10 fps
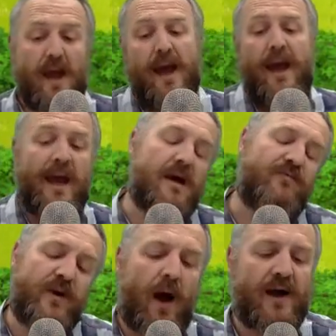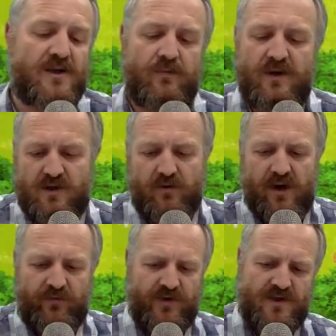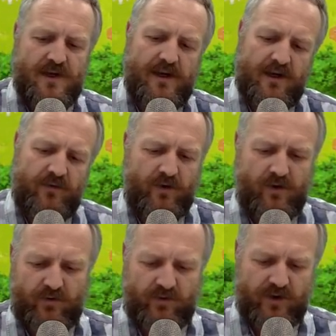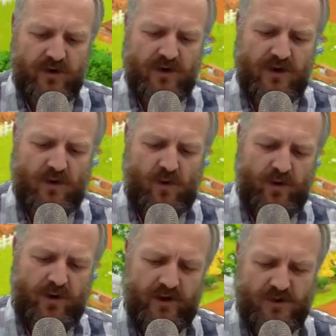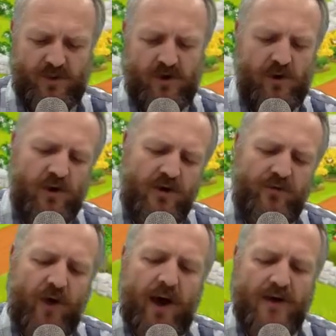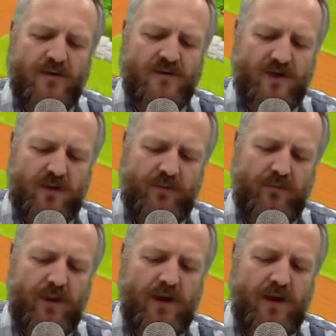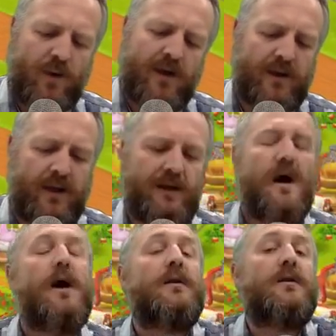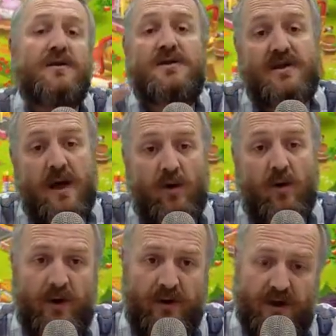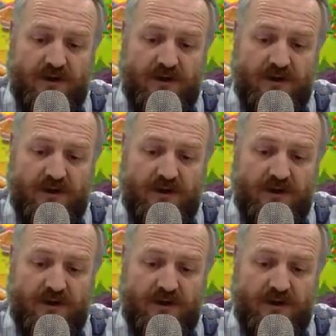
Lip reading: Every item is great for selling for recoinage, but you're looking for items that can be made quickly, that sell quickly.